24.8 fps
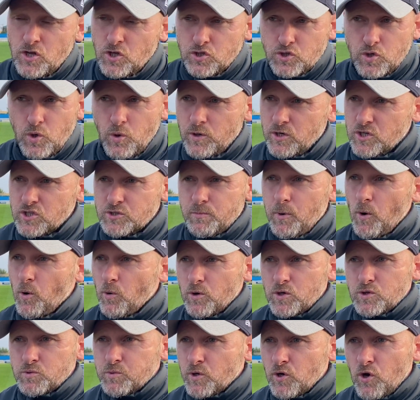talking to
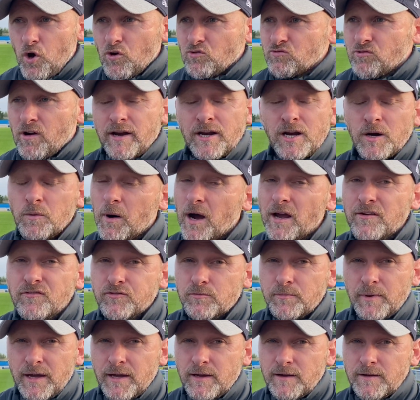supporters. We're not running away
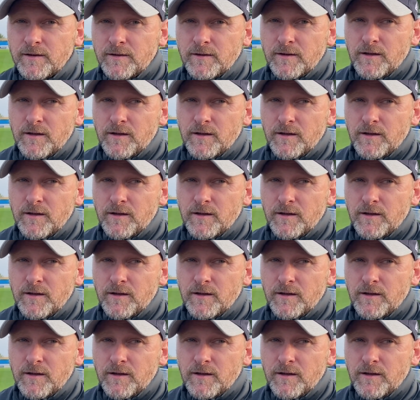from it.